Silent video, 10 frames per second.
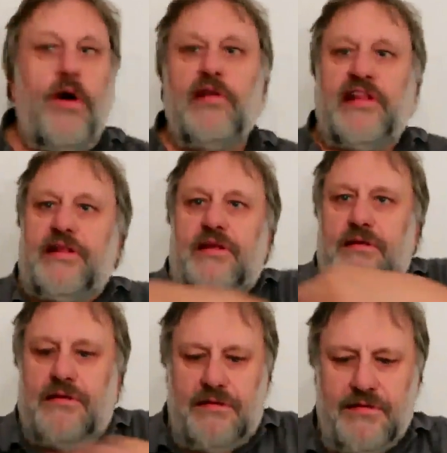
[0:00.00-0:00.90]
caused
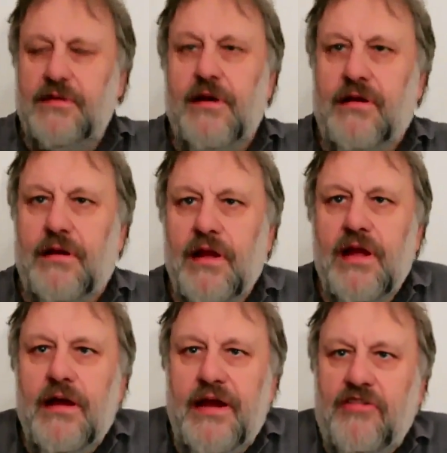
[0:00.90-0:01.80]
a
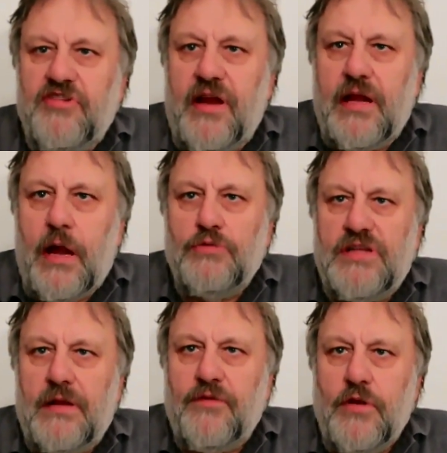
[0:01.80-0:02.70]
reactionary
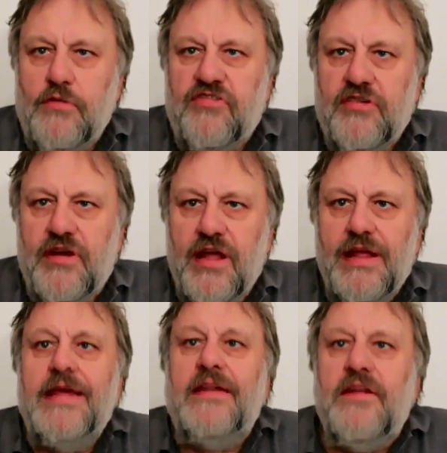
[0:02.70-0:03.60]
counter-revolution.
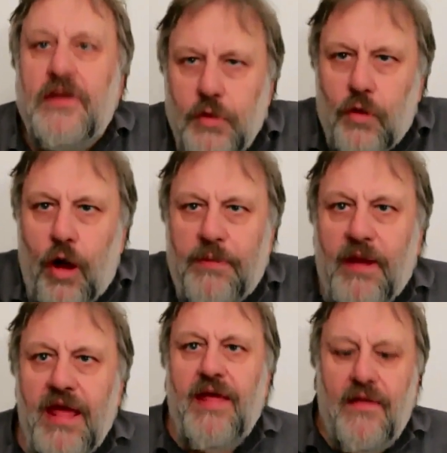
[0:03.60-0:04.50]
In Europe,
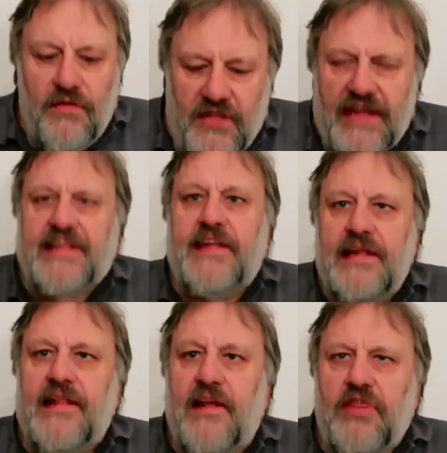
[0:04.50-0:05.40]
this
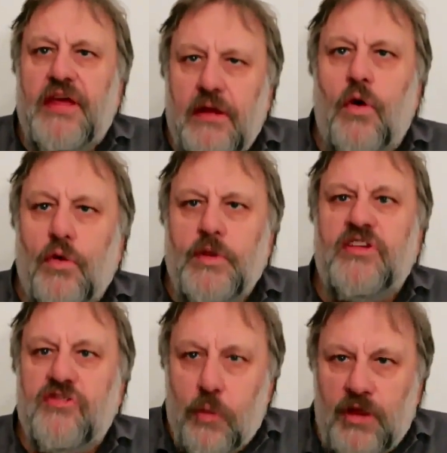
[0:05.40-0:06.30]
is the thing on
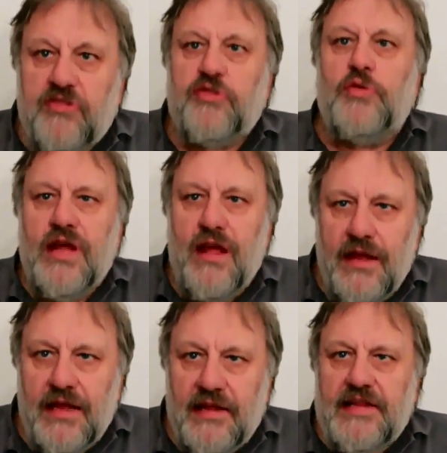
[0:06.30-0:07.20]
which we should
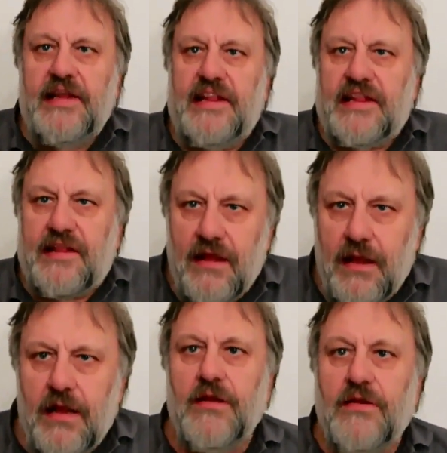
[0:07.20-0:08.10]
insist
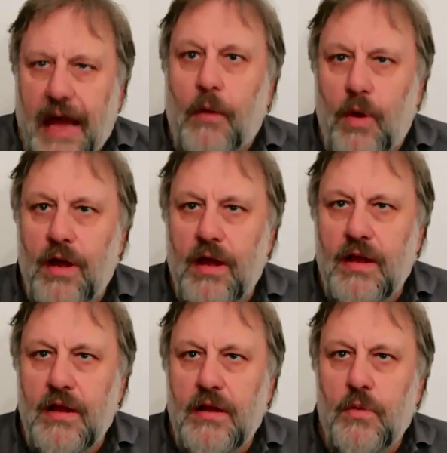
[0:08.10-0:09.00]
now.
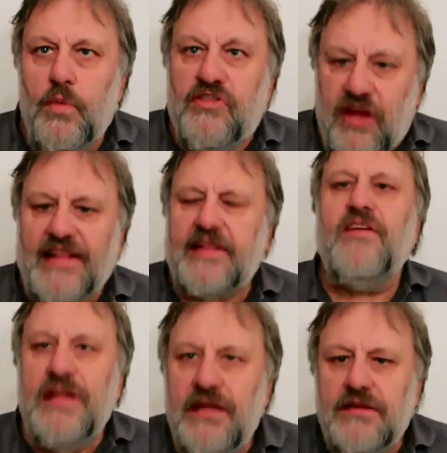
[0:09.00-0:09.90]
We just
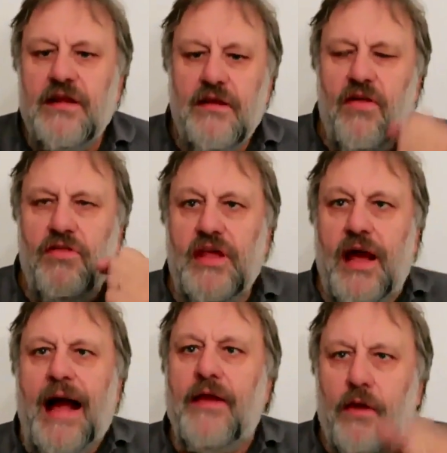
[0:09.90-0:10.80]
need the
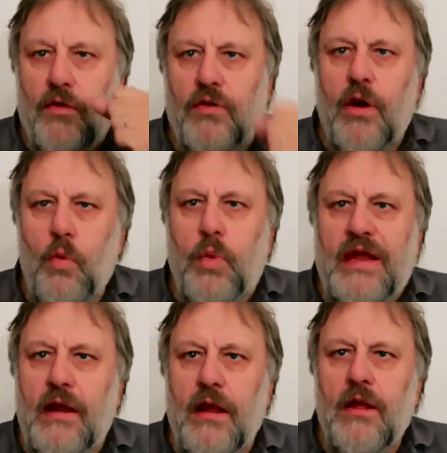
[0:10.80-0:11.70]
iron
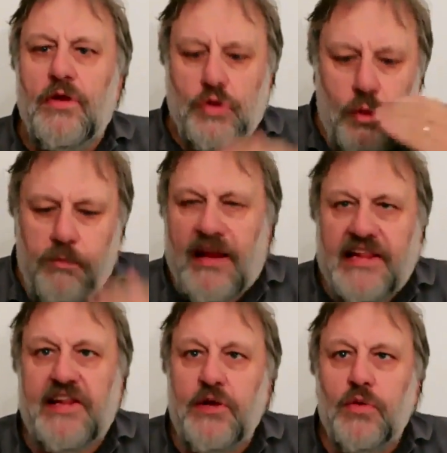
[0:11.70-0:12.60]
will to
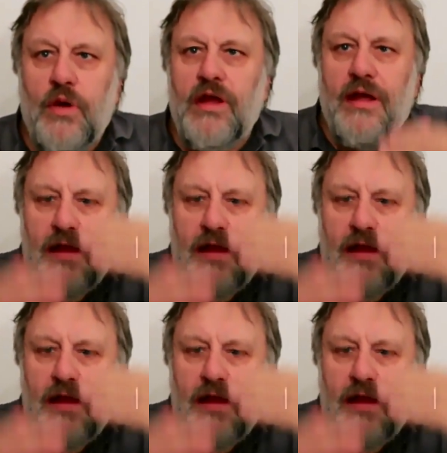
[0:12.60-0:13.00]
pursue